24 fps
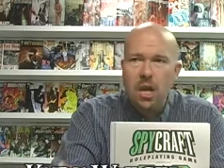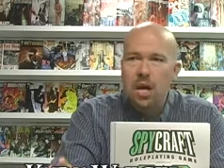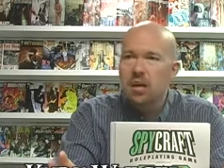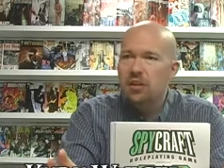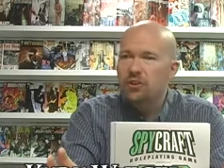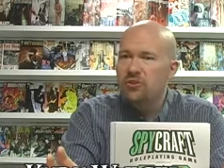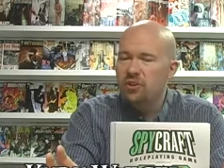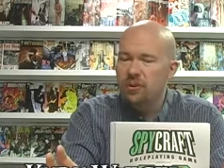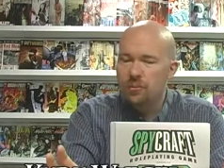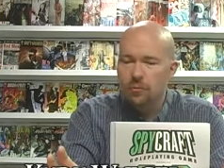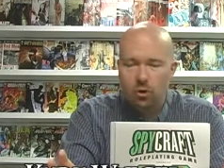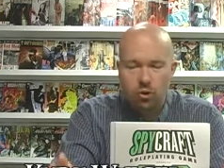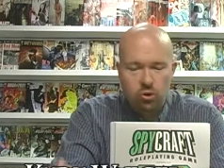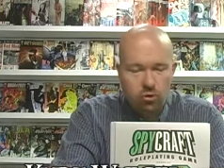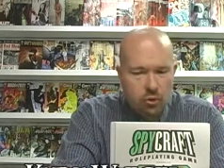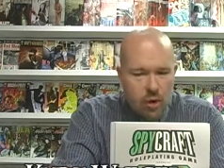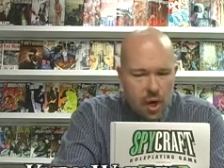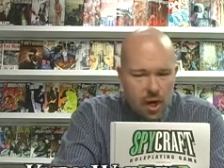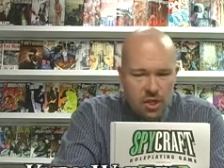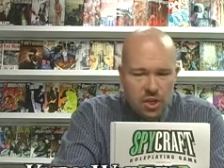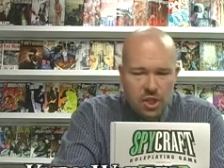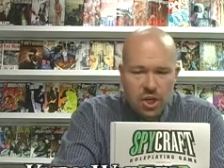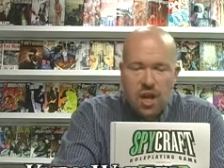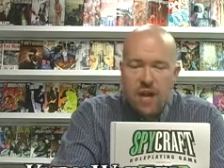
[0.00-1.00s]
some
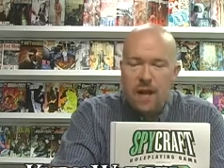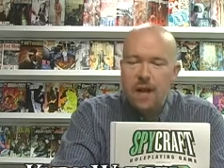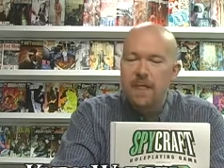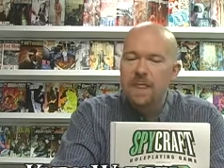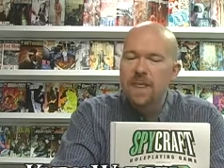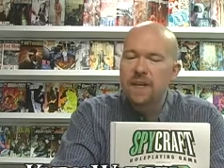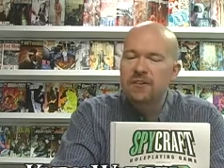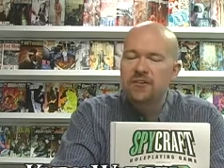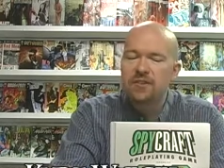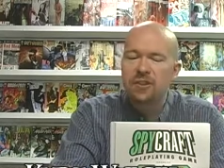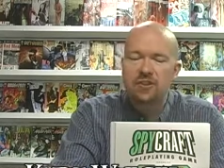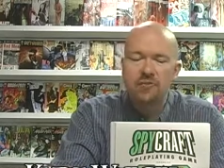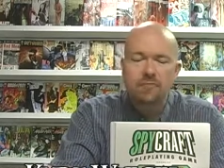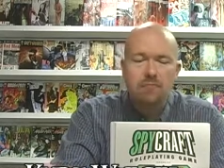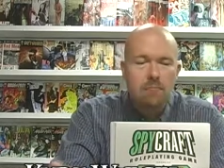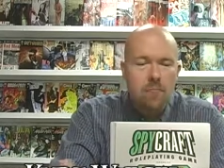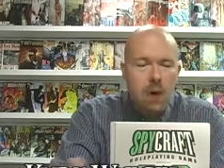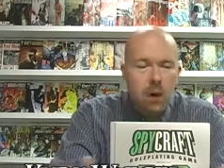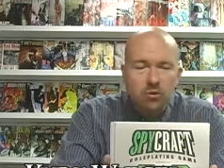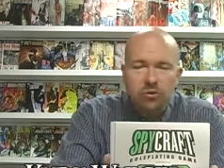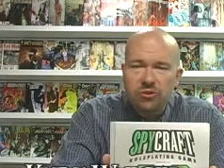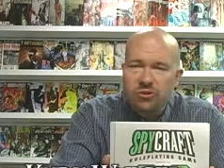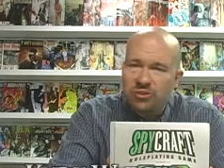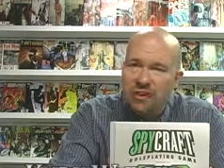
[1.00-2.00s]
crunch, this is
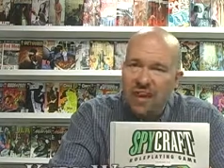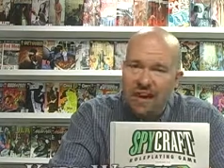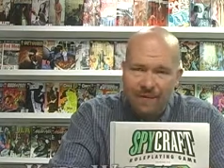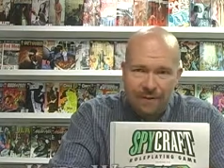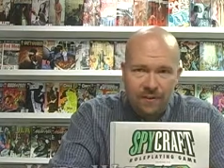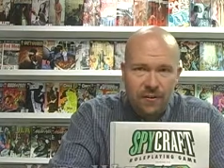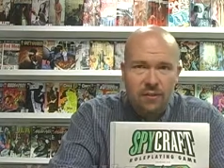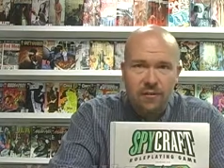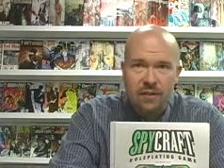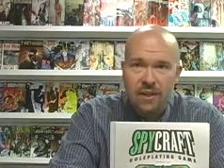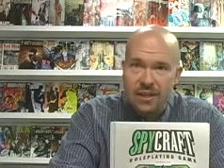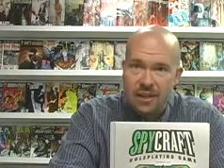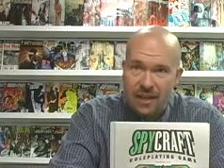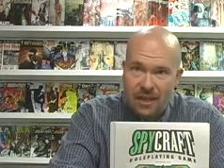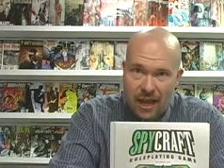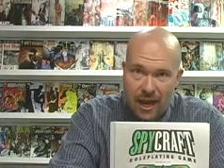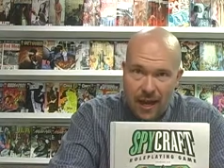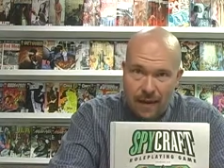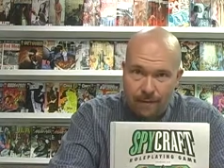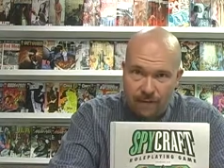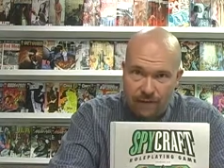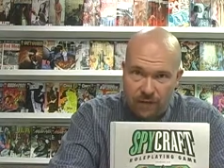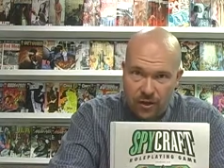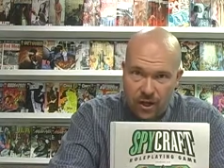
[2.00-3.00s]
most definitely the
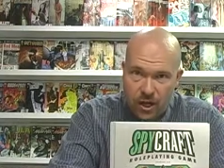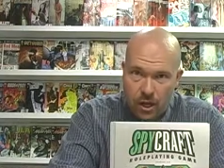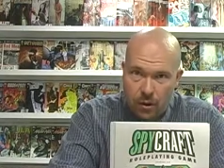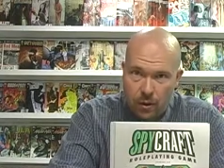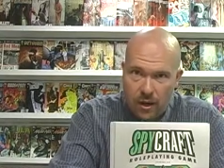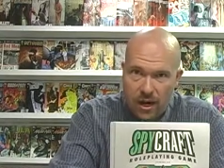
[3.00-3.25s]
game for you.